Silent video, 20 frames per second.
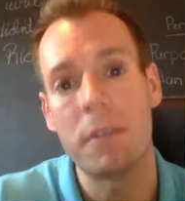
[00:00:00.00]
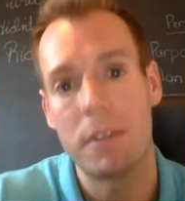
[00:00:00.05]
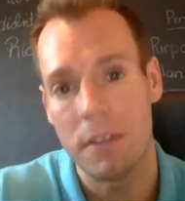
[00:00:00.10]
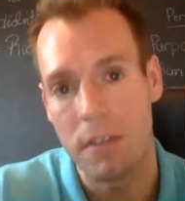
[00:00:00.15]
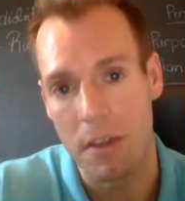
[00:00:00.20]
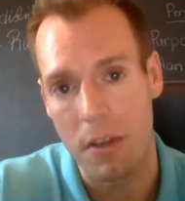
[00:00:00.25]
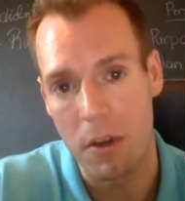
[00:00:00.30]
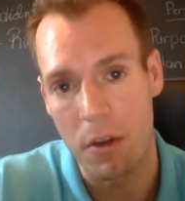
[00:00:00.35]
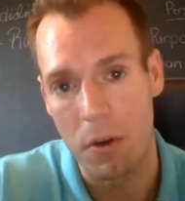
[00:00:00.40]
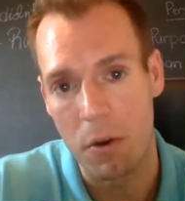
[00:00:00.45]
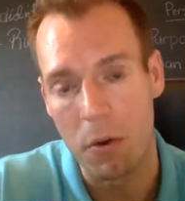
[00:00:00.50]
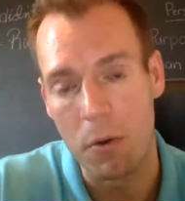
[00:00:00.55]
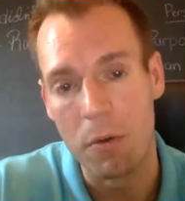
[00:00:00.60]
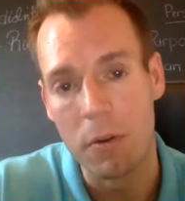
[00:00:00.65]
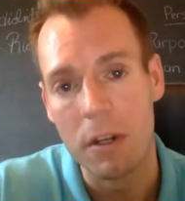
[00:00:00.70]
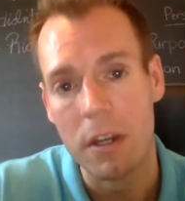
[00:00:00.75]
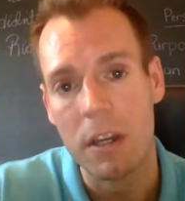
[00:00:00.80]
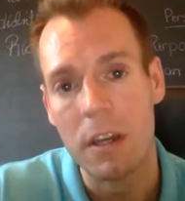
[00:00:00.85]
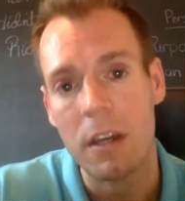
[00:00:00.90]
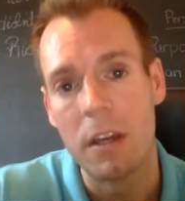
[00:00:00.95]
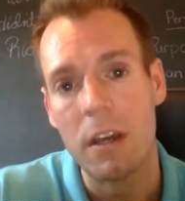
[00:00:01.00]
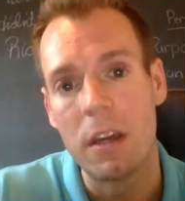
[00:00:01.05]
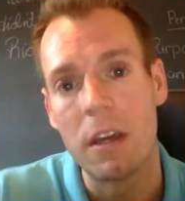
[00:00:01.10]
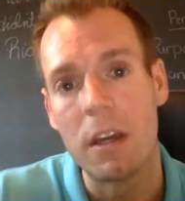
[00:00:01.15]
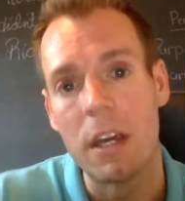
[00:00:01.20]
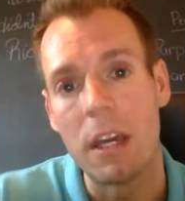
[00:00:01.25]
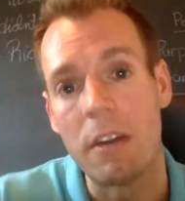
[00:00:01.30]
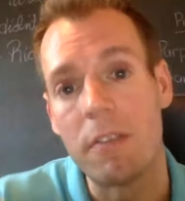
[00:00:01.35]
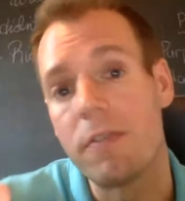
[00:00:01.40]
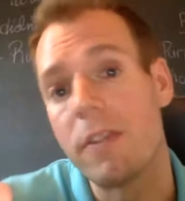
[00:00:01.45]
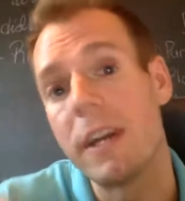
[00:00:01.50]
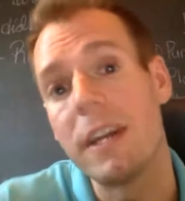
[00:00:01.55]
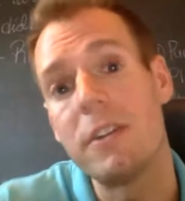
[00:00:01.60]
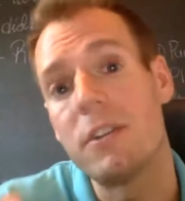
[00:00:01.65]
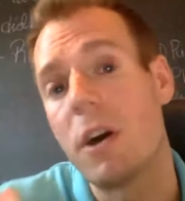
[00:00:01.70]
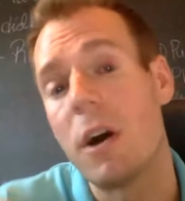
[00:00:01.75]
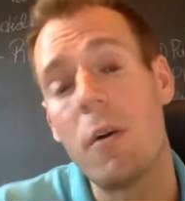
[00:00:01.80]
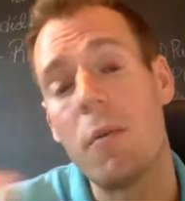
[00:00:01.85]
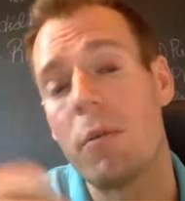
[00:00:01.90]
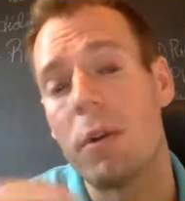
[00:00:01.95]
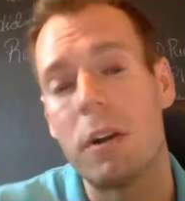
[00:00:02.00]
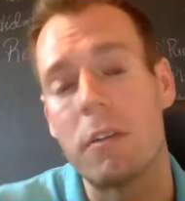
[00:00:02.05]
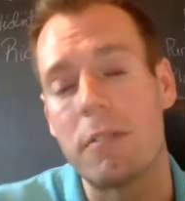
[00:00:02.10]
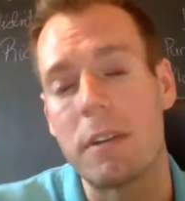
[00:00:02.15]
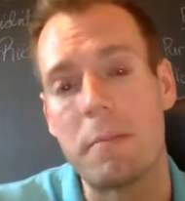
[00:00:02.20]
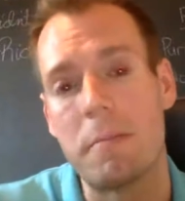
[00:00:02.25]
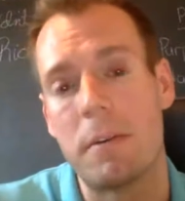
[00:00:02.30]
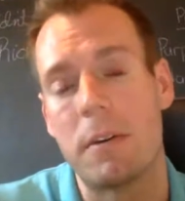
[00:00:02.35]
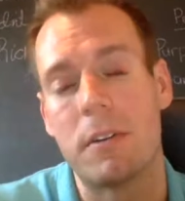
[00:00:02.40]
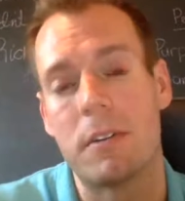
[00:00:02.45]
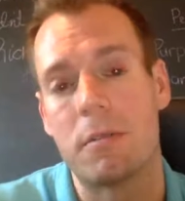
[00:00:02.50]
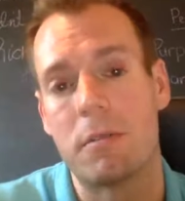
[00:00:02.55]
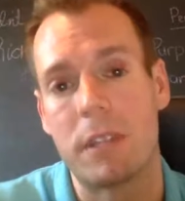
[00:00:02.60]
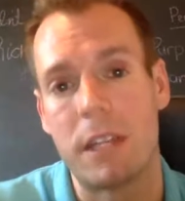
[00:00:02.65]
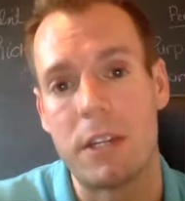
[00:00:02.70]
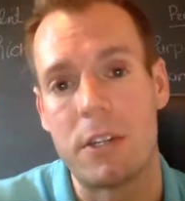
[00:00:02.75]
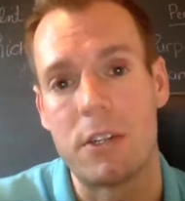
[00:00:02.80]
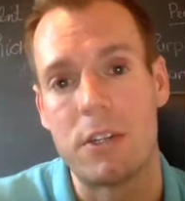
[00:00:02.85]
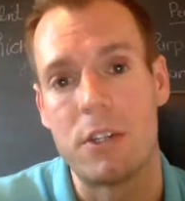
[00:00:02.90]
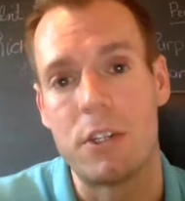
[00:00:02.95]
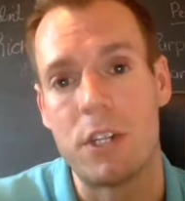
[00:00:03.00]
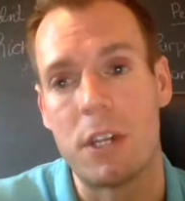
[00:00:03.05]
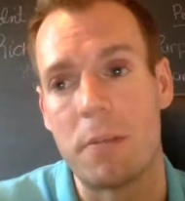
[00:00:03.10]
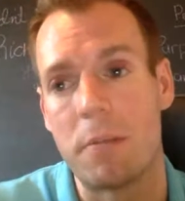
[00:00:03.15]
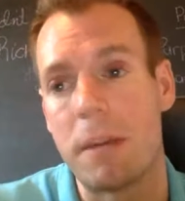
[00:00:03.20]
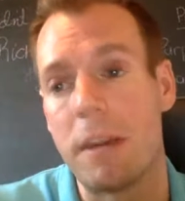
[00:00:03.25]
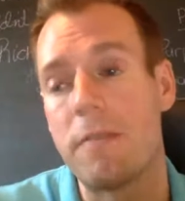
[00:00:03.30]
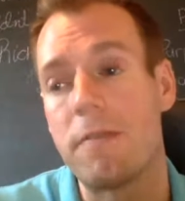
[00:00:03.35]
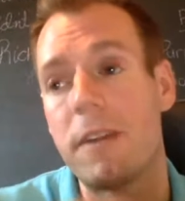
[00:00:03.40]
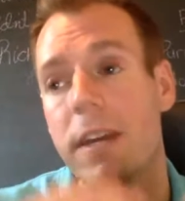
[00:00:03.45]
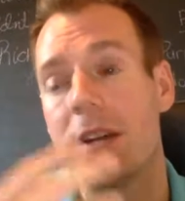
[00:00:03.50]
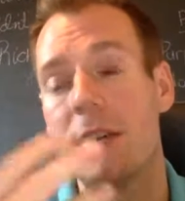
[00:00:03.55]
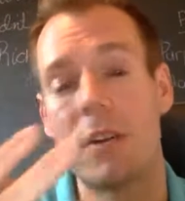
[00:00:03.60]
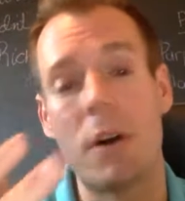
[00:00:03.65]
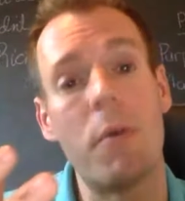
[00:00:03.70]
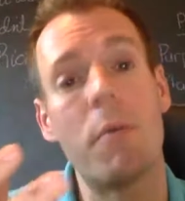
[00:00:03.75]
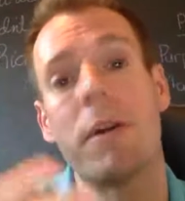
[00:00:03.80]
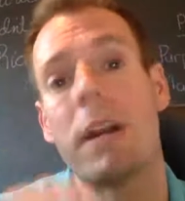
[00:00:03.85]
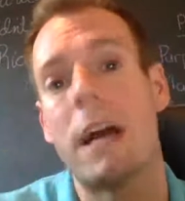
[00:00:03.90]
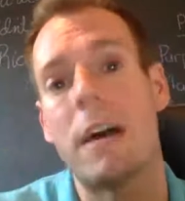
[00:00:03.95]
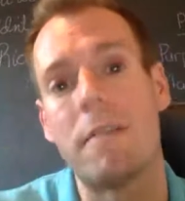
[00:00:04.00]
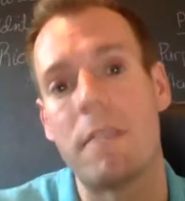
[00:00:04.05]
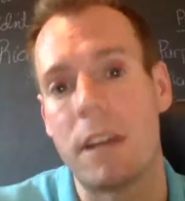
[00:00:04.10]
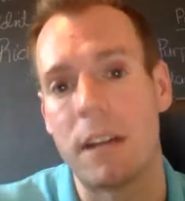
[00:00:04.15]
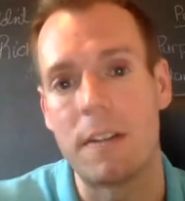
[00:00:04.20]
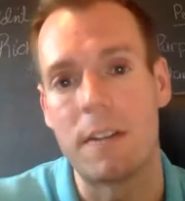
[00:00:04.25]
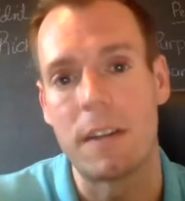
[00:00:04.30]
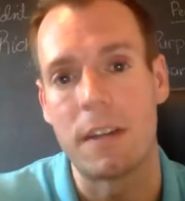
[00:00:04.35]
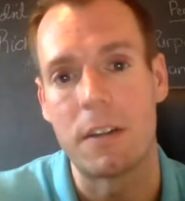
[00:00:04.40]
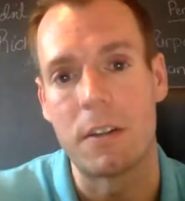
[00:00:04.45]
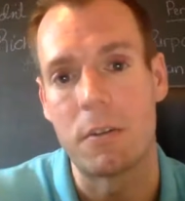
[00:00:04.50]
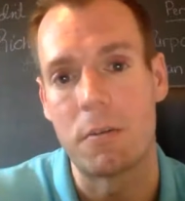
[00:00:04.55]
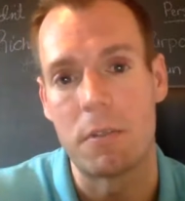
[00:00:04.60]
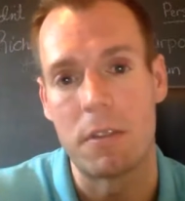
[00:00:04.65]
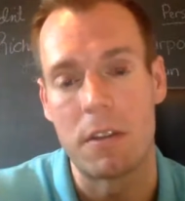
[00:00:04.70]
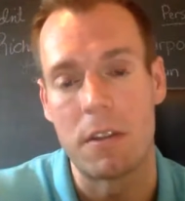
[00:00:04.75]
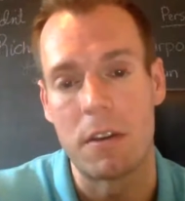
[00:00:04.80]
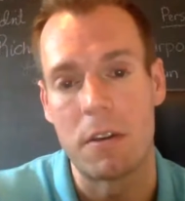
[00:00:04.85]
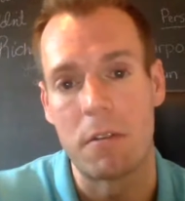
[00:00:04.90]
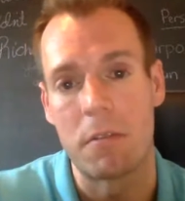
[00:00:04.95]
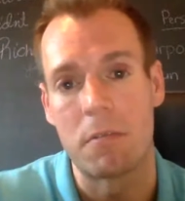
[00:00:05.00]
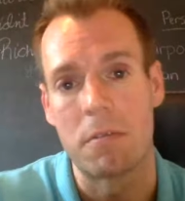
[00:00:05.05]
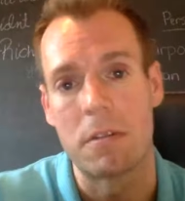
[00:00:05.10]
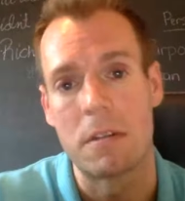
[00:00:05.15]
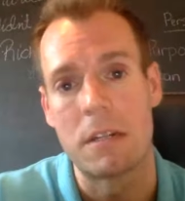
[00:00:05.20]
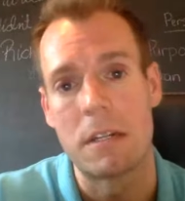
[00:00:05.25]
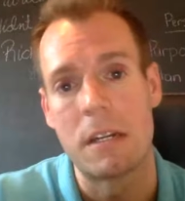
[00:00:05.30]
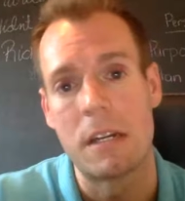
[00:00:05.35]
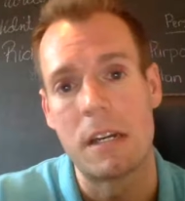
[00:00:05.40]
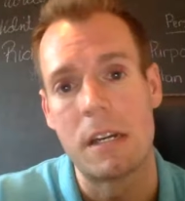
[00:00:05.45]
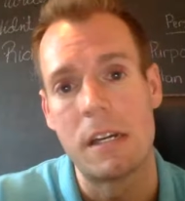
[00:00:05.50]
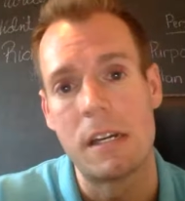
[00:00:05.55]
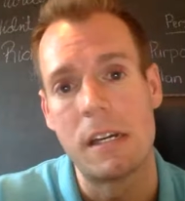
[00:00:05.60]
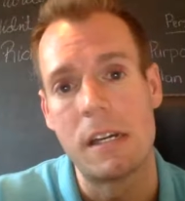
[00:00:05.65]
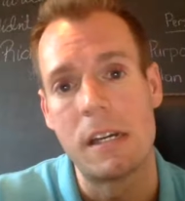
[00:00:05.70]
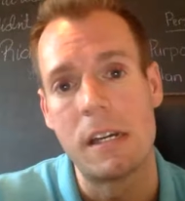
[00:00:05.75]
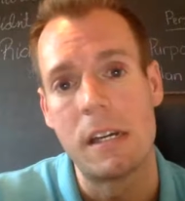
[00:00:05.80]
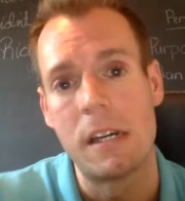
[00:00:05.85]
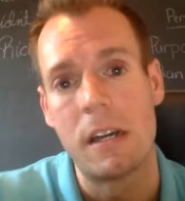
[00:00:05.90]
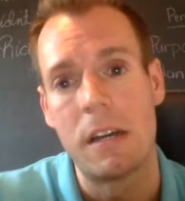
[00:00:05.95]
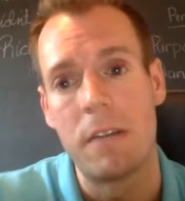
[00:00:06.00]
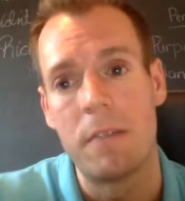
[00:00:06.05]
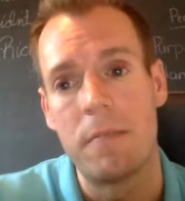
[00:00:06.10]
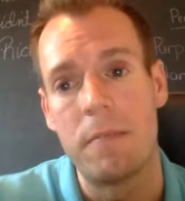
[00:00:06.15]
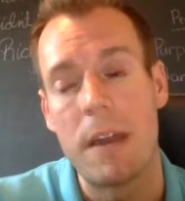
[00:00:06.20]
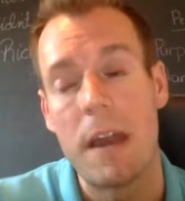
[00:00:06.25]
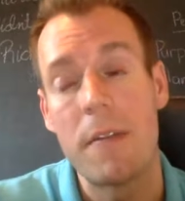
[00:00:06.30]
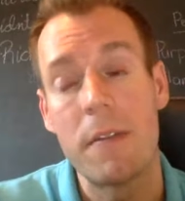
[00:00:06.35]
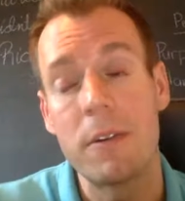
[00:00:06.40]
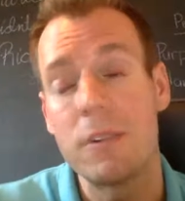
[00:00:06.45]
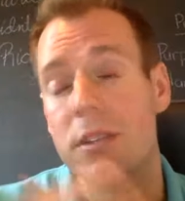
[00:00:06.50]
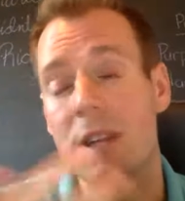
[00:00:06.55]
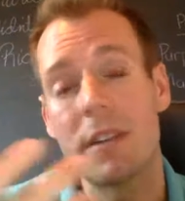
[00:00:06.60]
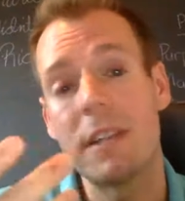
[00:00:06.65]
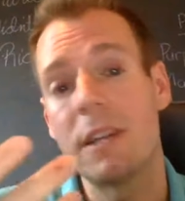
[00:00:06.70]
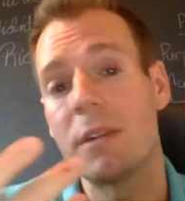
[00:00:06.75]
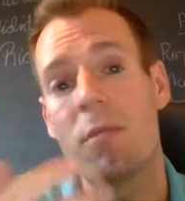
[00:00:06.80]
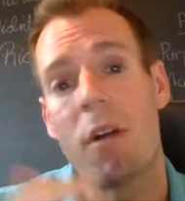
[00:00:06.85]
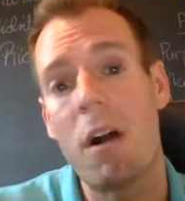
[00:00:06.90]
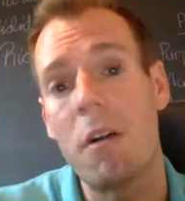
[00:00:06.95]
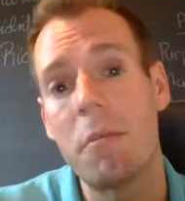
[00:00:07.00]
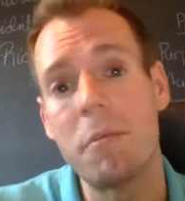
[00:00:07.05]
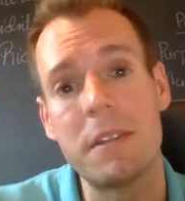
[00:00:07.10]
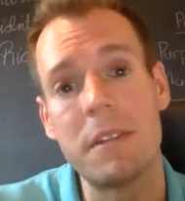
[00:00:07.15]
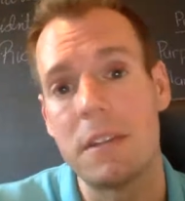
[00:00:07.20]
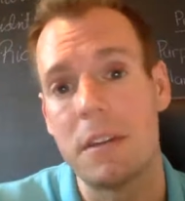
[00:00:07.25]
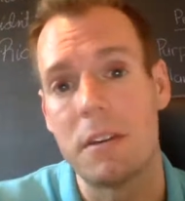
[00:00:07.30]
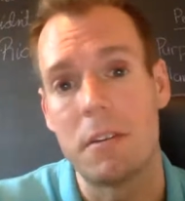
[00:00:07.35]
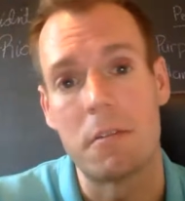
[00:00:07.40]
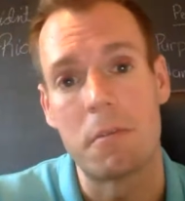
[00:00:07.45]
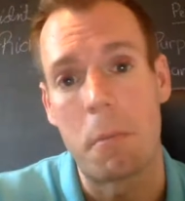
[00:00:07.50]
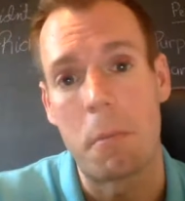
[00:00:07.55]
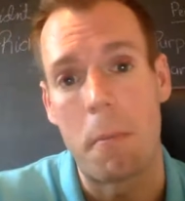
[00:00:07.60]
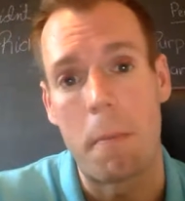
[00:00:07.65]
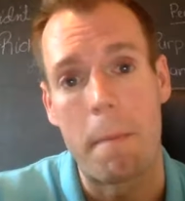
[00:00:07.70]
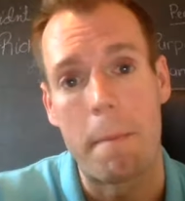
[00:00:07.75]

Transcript: with you if they don't want to rebuild the relationship, if they don't want to have anything to do with you. And there's nothing wrong with you.